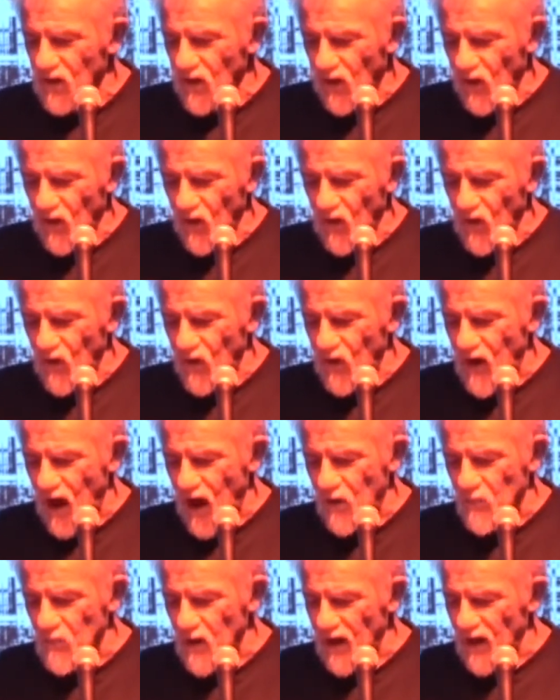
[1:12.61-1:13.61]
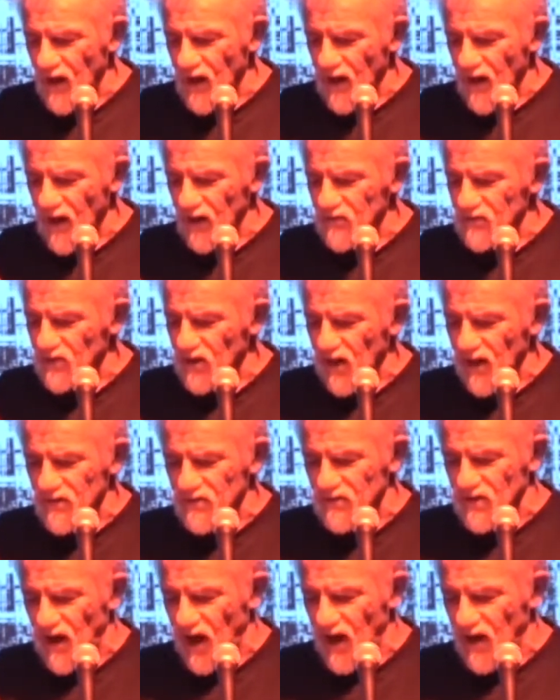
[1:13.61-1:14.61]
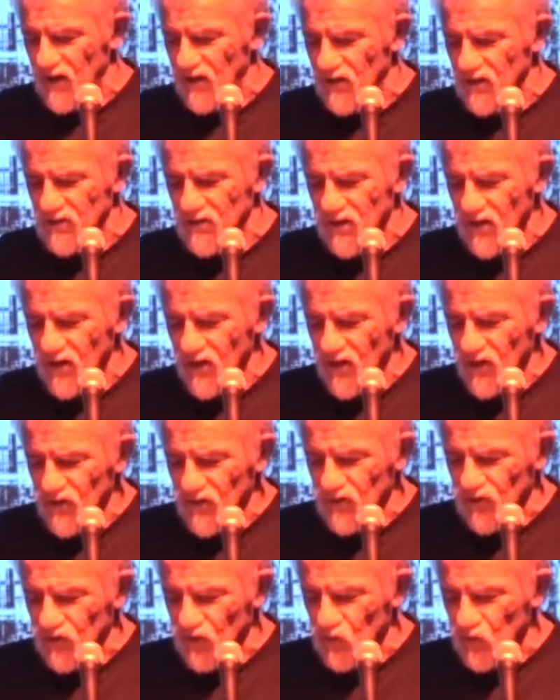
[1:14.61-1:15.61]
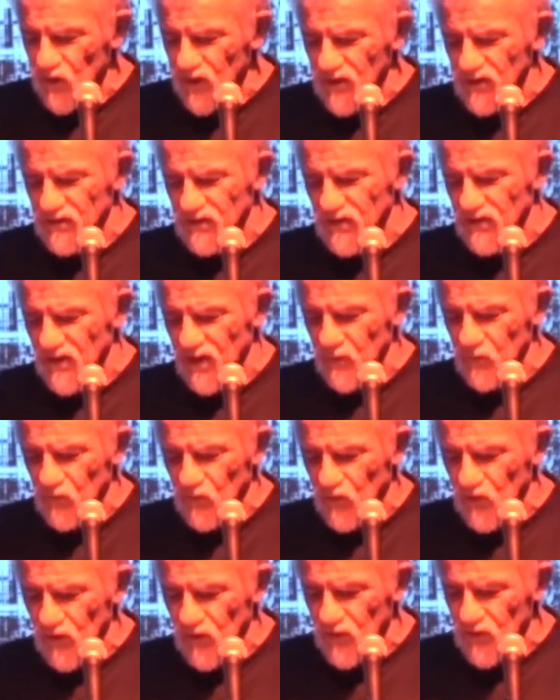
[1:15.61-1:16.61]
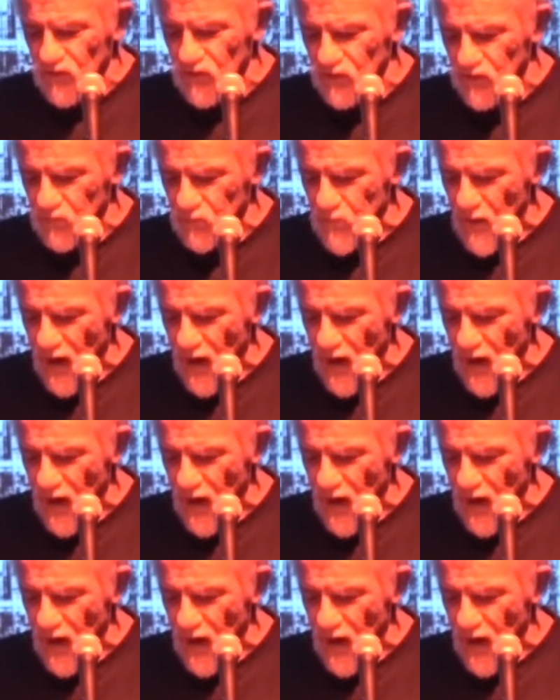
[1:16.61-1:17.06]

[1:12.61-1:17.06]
Oh, how my hands got tired squeezing them critters